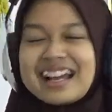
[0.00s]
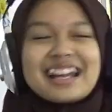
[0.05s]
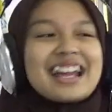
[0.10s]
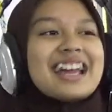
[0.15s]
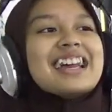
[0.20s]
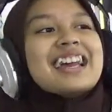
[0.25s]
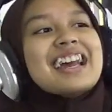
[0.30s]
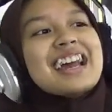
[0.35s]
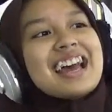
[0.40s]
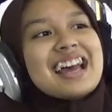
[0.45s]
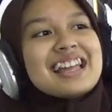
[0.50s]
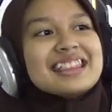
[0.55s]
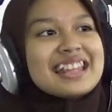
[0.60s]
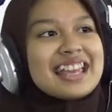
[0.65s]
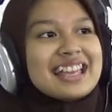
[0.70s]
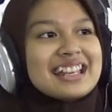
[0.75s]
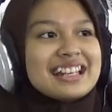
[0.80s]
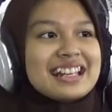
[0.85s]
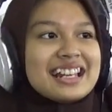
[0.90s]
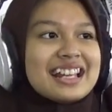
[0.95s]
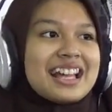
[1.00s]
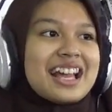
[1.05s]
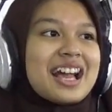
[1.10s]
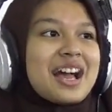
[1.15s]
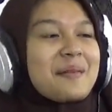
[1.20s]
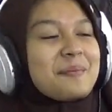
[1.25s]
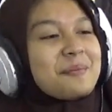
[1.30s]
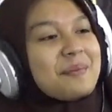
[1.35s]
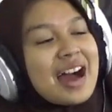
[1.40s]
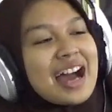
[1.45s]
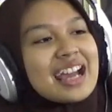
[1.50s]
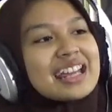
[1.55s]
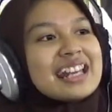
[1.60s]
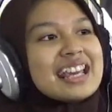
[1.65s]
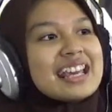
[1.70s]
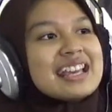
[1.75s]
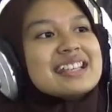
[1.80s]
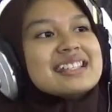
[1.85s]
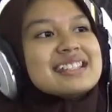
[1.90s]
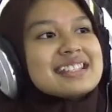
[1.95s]
Okay. And then mine
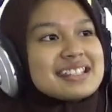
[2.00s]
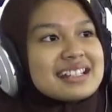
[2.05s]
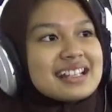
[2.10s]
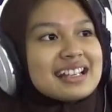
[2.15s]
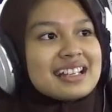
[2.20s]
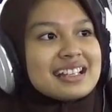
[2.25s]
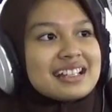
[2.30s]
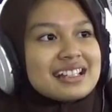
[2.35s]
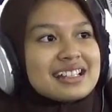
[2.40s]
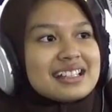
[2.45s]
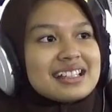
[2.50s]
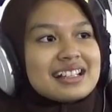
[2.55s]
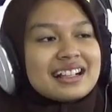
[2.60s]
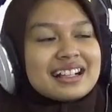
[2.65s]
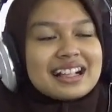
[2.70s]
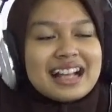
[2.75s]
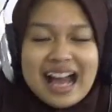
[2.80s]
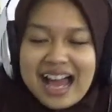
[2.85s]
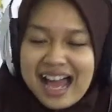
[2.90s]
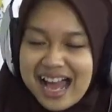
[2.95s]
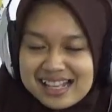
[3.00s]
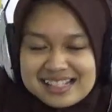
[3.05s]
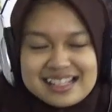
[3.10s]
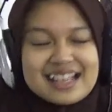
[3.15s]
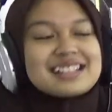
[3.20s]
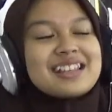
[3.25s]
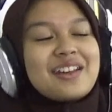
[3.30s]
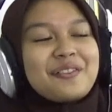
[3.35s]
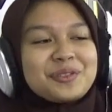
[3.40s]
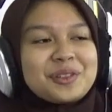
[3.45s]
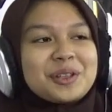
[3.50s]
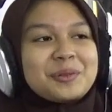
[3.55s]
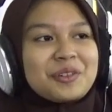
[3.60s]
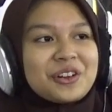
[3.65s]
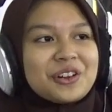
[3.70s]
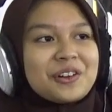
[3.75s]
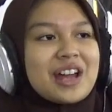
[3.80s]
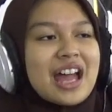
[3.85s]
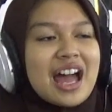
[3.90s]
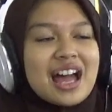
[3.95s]
is, as I've said
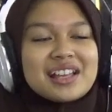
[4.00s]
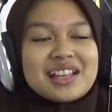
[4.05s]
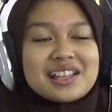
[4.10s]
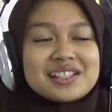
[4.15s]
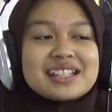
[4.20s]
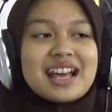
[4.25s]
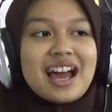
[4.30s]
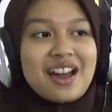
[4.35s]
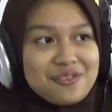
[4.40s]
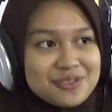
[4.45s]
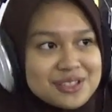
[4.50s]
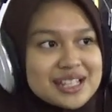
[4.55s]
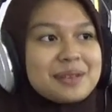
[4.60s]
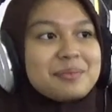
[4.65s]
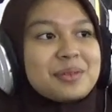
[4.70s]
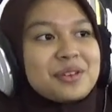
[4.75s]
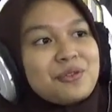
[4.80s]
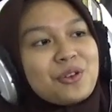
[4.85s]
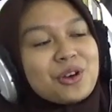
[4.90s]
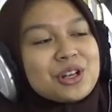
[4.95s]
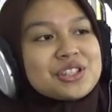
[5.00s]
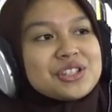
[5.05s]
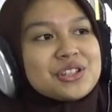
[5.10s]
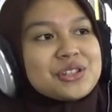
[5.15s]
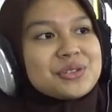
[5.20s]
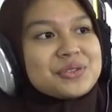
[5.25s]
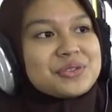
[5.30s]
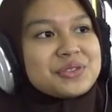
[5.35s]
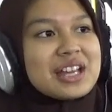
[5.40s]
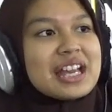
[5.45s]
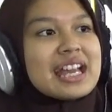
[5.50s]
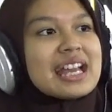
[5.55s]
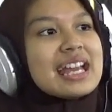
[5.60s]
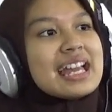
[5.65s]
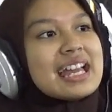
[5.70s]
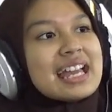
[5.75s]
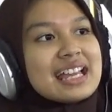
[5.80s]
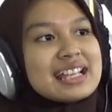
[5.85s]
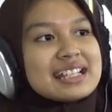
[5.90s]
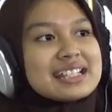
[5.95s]
before too,
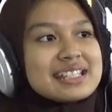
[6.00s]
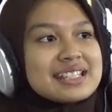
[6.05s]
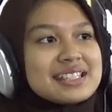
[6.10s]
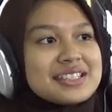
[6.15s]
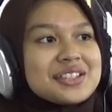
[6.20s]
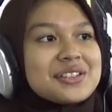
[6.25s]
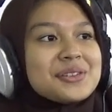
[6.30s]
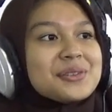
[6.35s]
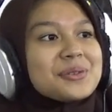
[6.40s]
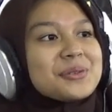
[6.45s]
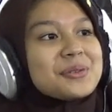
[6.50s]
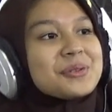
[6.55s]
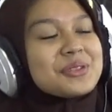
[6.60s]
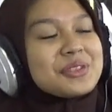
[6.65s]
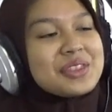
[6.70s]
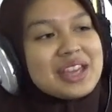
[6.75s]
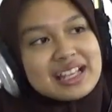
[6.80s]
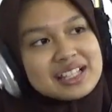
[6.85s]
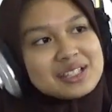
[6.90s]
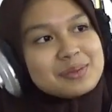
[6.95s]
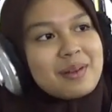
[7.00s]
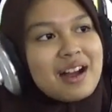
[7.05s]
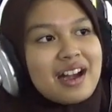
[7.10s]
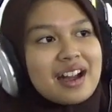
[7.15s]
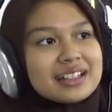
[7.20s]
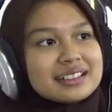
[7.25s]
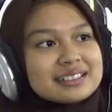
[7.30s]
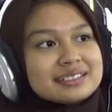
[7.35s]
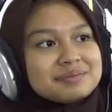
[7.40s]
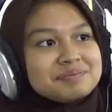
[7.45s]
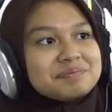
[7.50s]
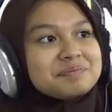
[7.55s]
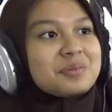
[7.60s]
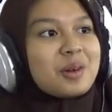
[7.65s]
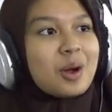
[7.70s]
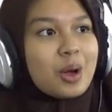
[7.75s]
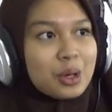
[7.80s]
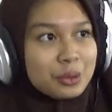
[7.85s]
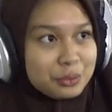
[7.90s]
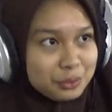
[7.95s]
is to think smart,
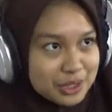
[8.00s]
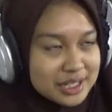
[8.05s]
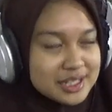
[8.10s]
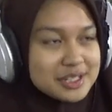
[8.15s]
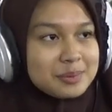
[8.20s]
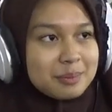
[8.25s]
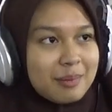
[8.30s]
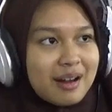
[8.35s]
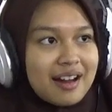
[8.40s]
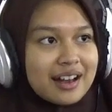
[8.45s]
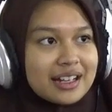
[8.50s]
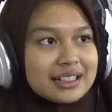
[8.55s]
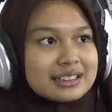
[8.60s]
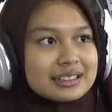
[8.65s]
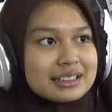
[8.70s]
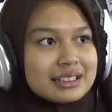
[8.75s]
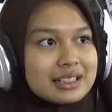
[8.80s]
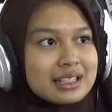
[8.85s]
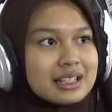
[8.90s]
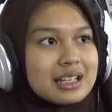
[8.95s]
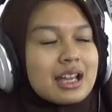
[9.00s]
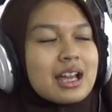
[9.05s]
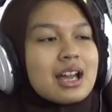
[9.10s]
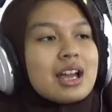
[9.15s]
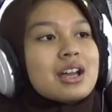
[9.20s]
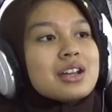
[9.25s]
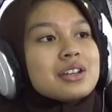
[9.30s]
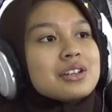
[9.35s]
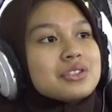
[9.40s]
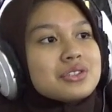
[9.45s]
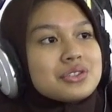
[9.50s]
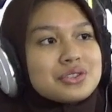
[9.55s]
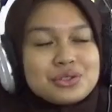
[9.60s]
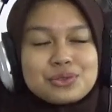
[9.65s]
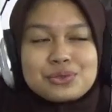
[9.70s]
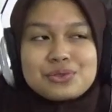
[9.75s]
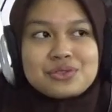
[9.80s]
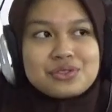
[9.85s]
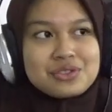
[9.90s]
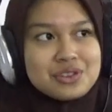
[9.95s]
work smart,
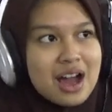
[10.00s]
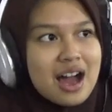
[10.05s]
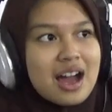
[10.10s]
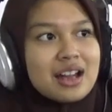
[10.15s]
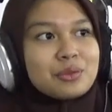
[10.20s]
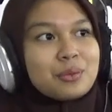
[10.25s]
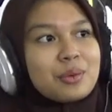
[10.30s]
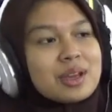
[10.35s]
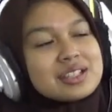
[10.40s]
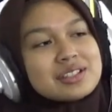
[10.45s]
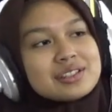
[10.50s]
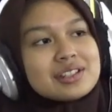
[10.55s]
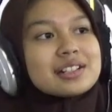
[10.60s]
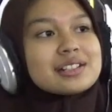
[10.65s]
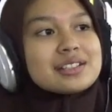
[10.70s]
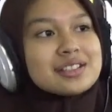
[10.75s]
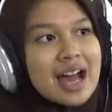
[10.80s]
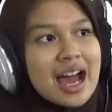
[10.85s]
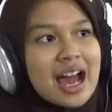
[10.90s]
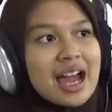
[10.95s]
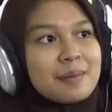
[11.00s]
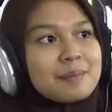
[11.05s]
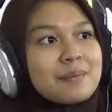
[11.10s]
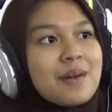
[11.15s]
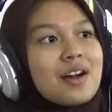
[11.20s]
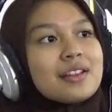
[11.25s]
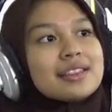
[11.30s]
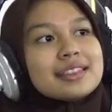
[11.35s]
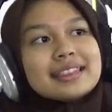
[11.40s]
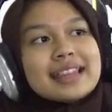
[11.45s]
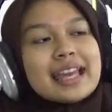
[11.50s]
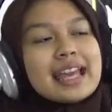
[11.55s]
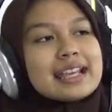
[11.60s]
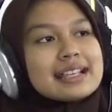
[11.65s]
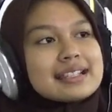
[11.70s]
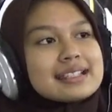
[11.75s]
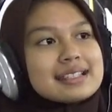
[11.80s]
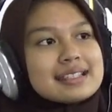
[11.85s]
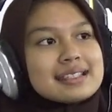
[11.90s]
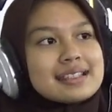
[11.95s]
do not waste your time on
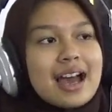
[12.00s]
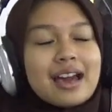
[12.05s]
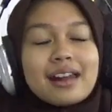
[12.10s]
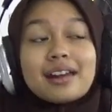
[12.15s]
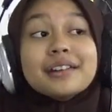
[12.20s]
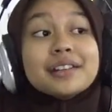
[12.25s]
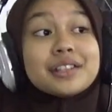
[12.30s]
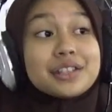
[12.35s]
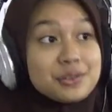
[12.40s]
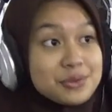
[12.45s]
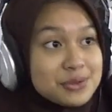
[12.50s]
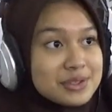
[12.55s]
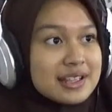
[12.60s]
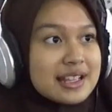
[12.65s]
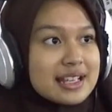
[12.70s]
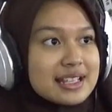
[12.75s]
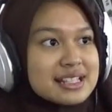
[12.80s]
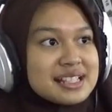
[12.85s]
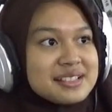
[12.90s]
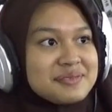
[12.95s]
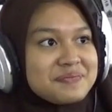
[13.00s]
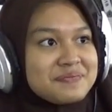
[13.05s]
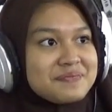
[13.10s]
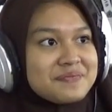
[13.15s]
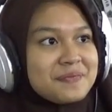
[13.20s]
things that are useless.